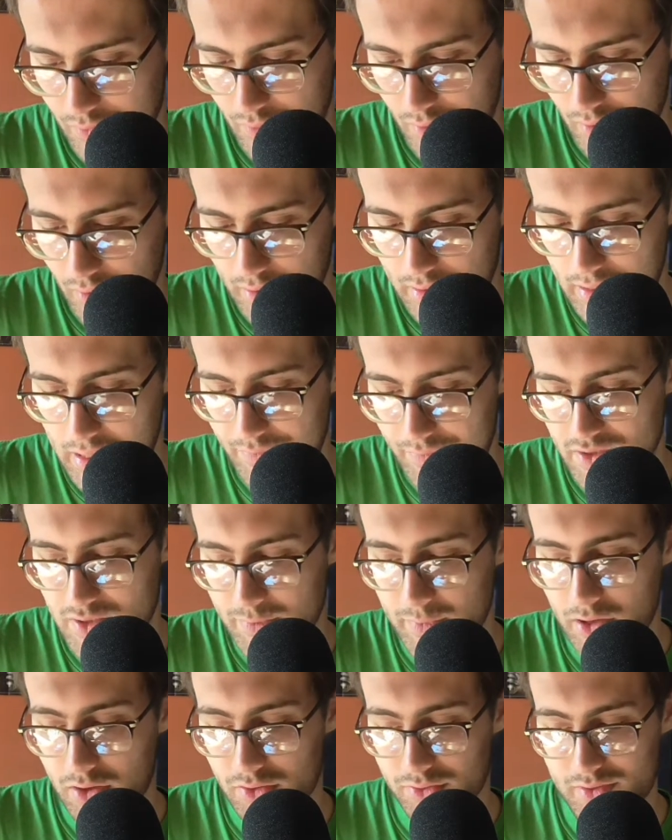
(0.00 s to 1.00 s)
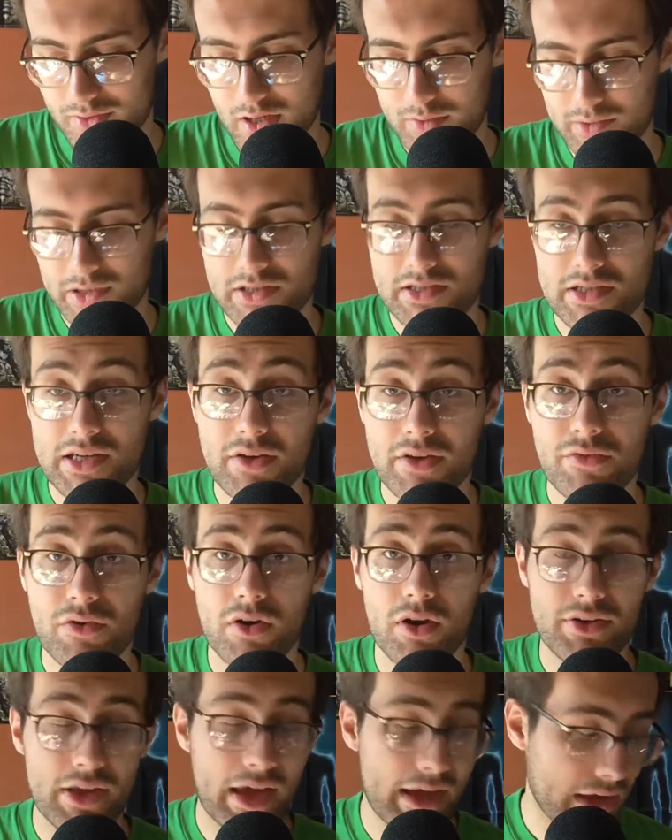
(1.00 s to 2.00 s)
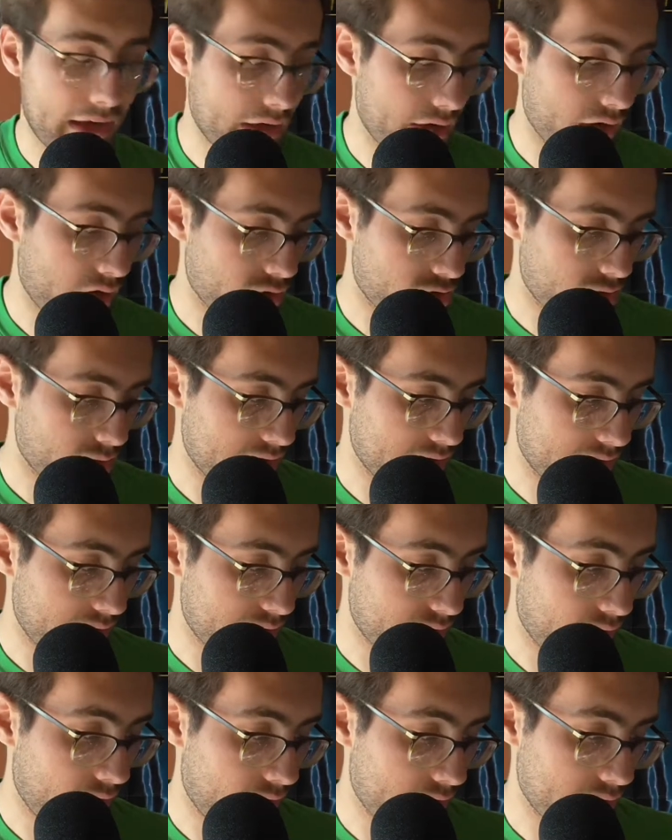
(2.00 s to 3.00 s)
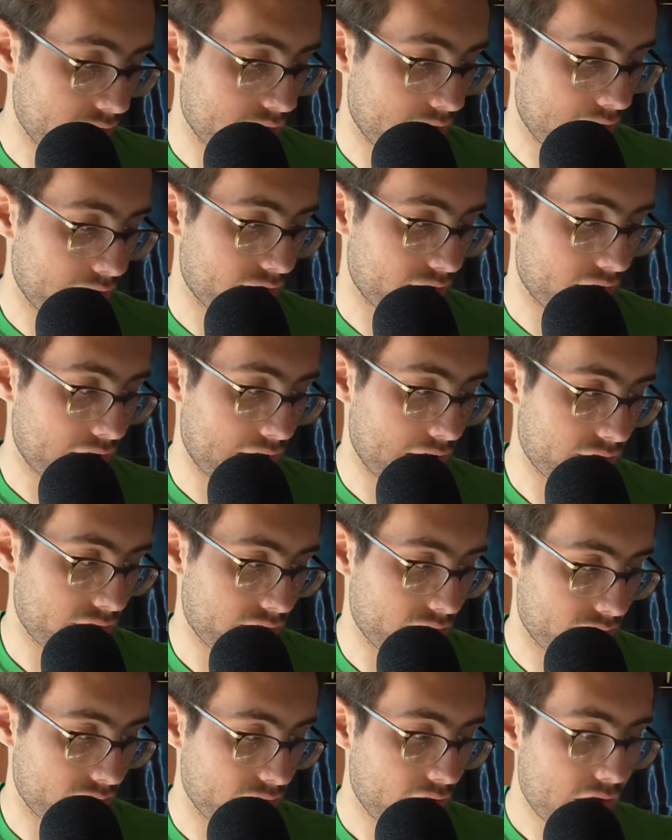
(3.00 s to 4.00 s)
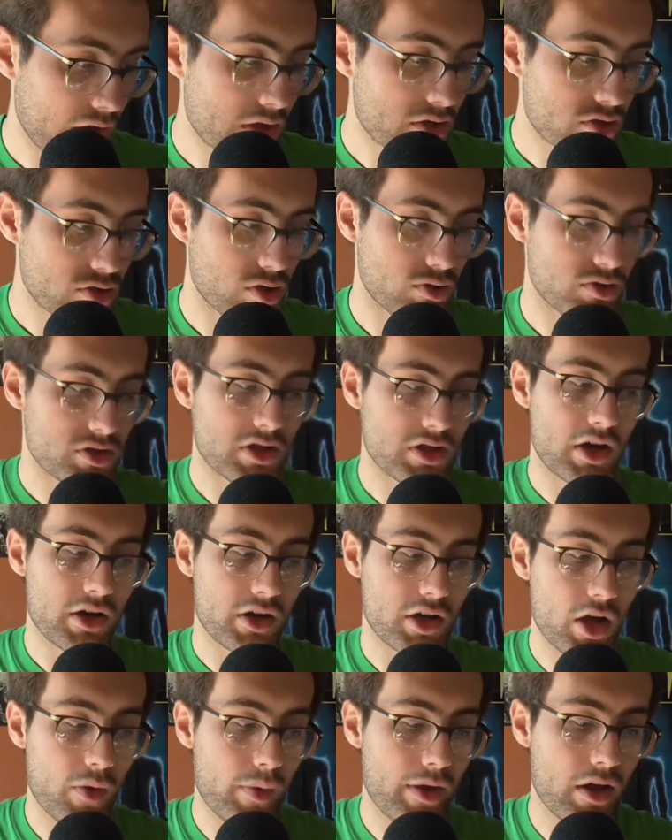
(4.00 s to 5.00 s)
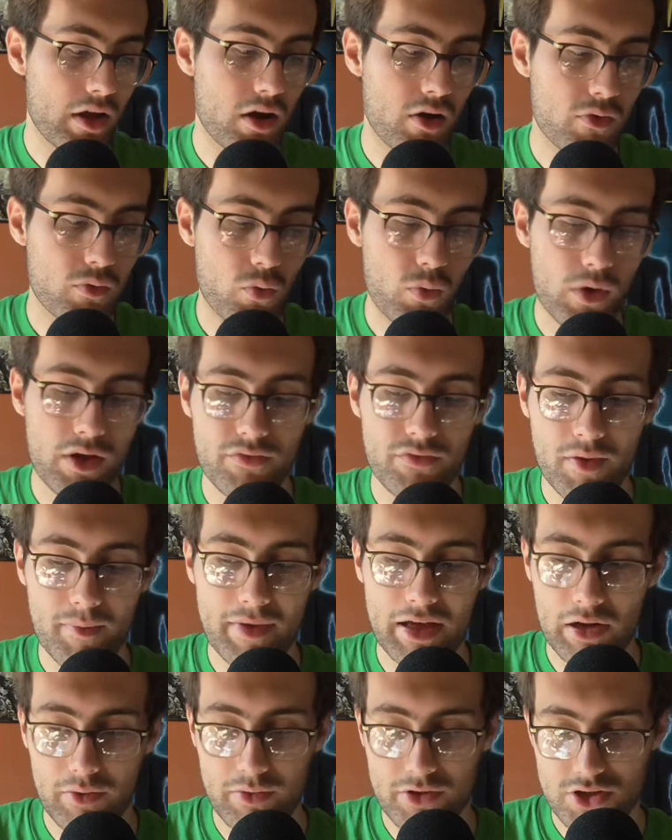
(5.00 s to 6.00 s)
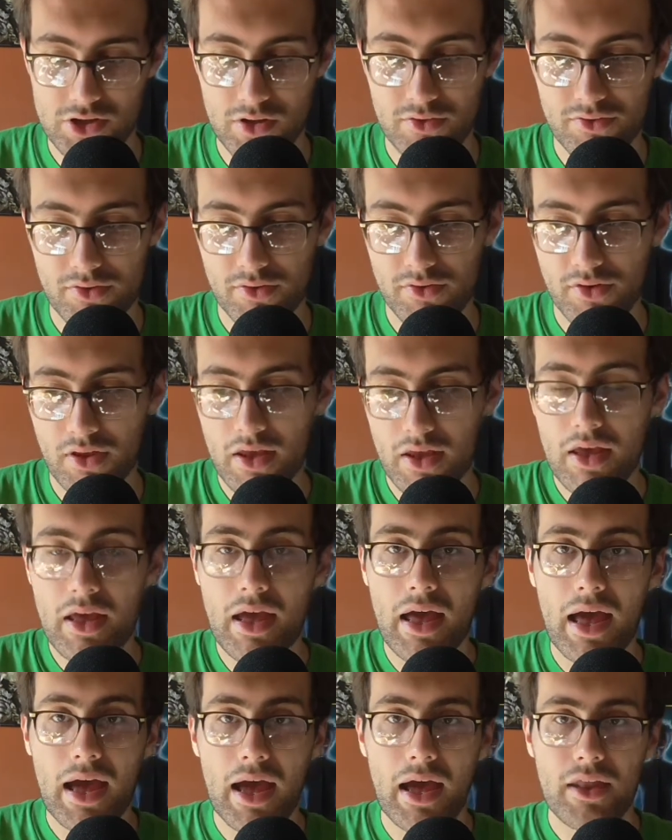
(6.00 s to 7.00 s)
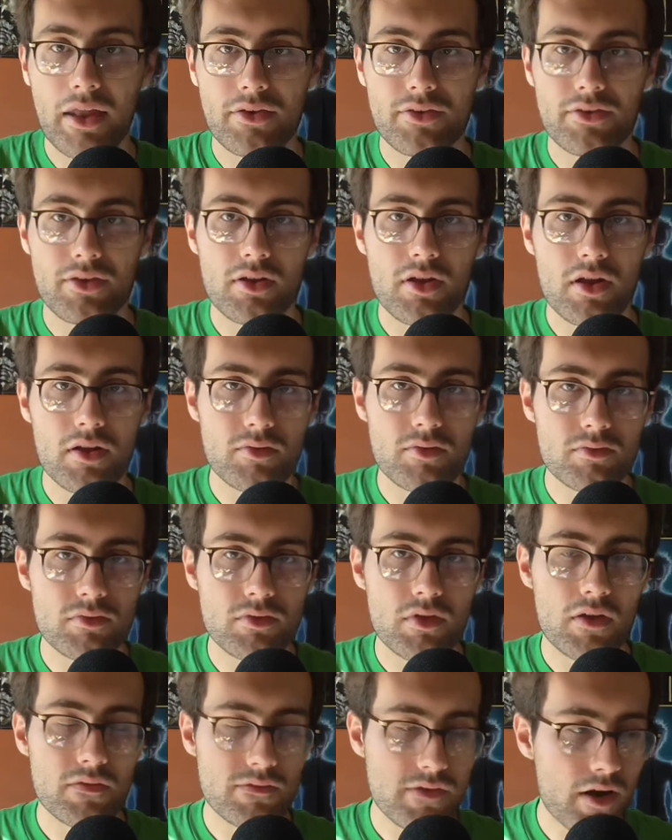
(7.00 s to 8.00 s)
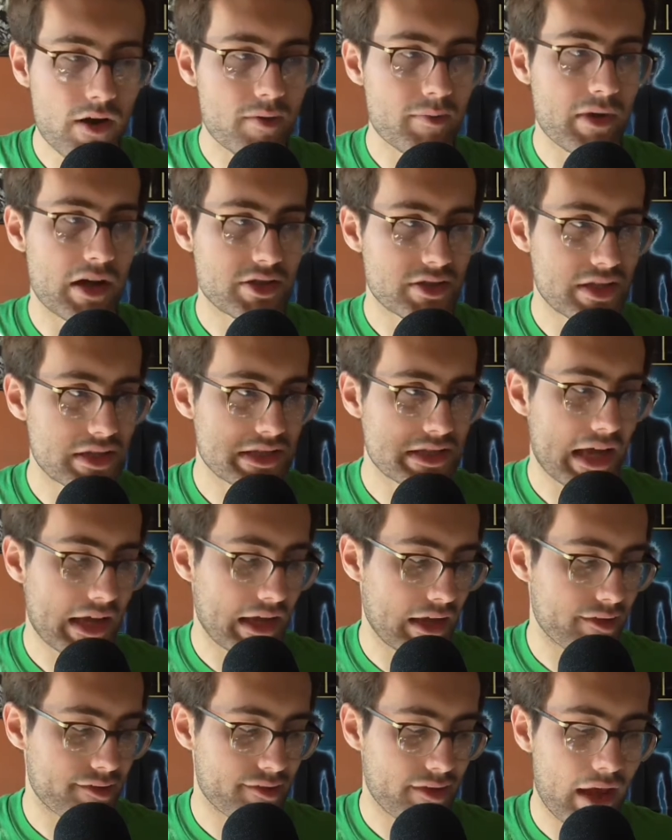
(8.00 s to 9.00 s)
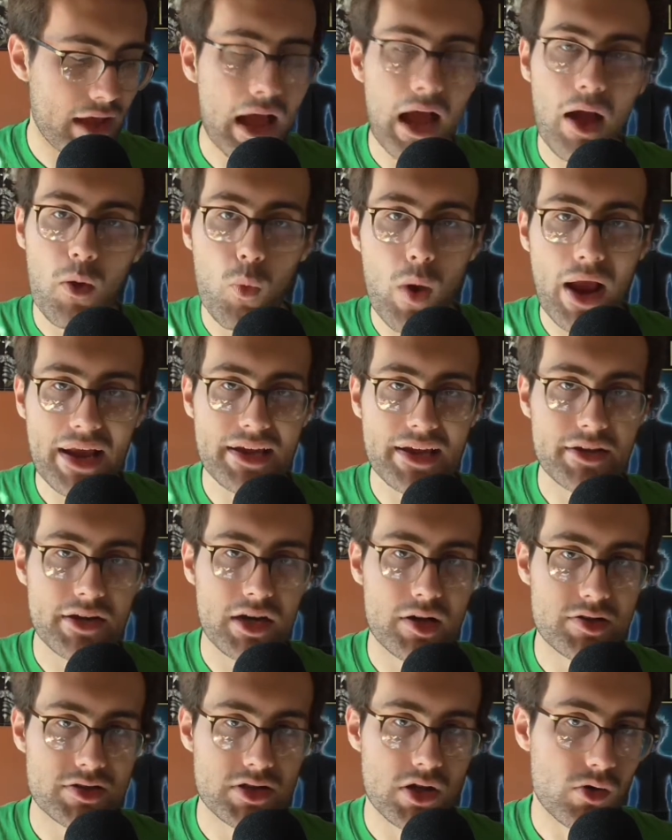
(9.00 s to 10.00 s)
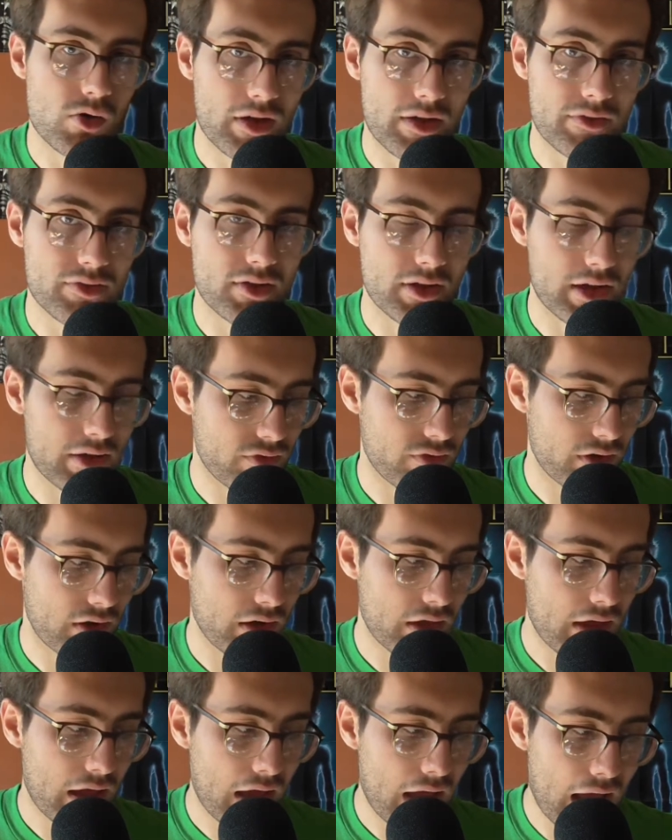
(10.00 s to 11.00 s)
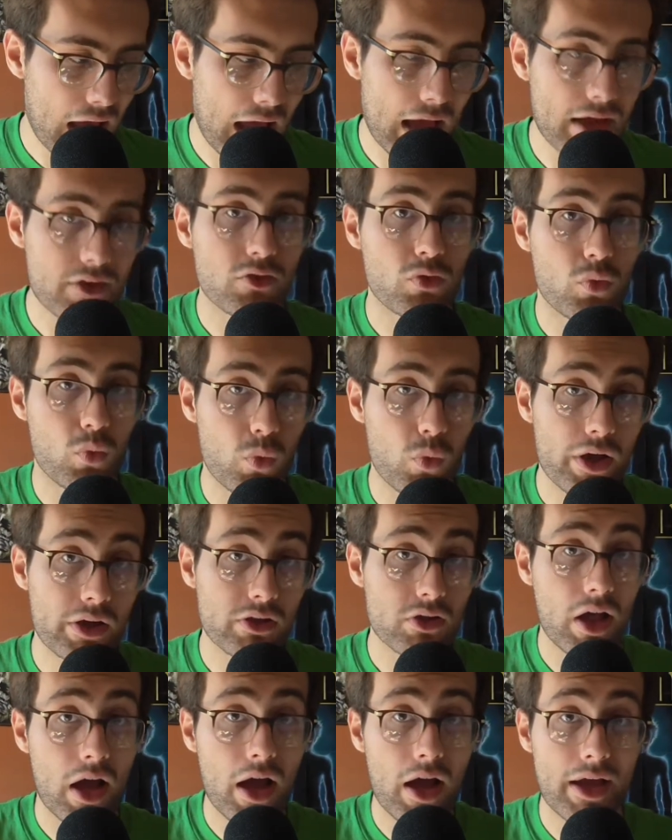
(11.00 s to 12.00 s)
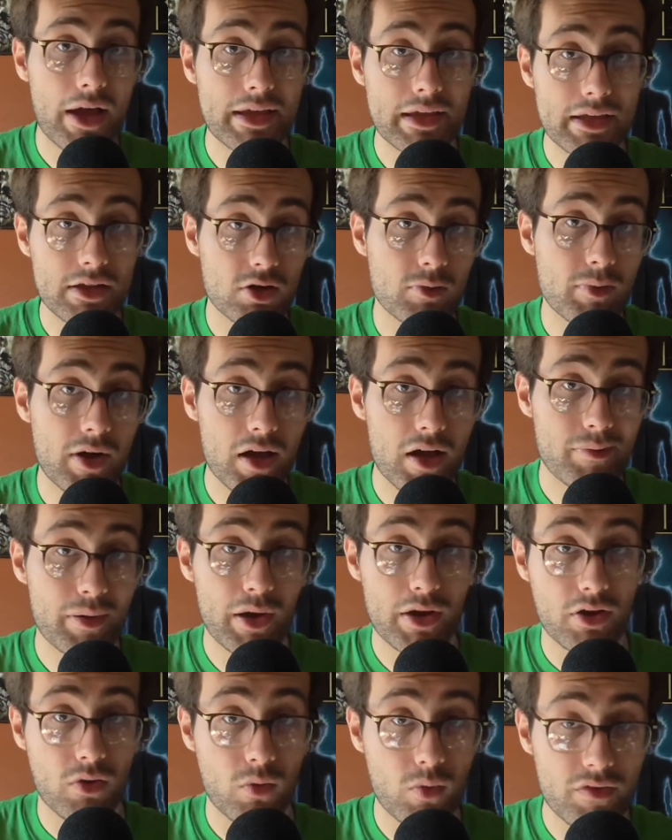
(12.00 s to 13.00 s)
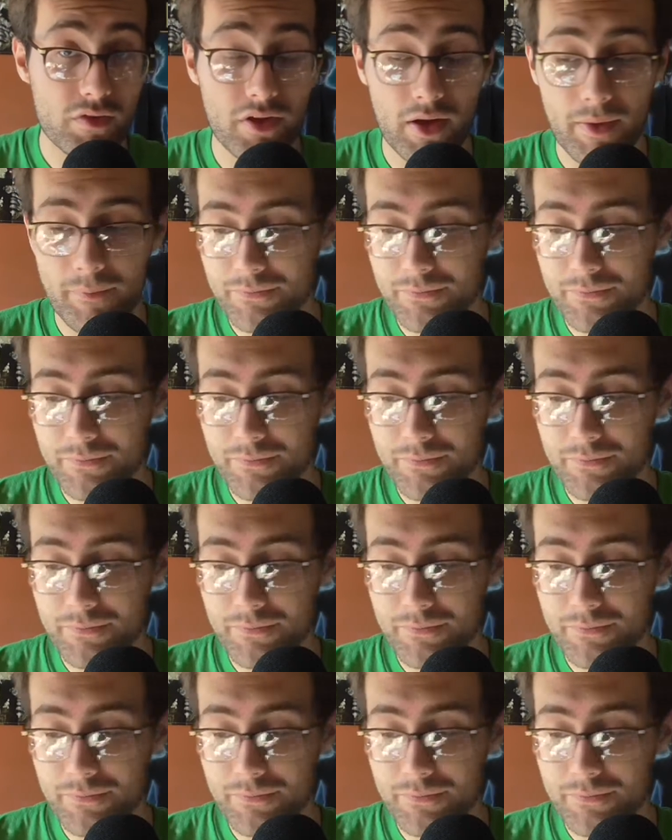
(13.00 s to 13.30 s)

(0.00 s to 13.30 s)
11 spells, which helps us dig for our deck and ultimately find our Gifts Ungivens to start going off with our mana reducers. And very much this deck is, when can I resolve Gifts Ungiven, and will I kill my opponent with it?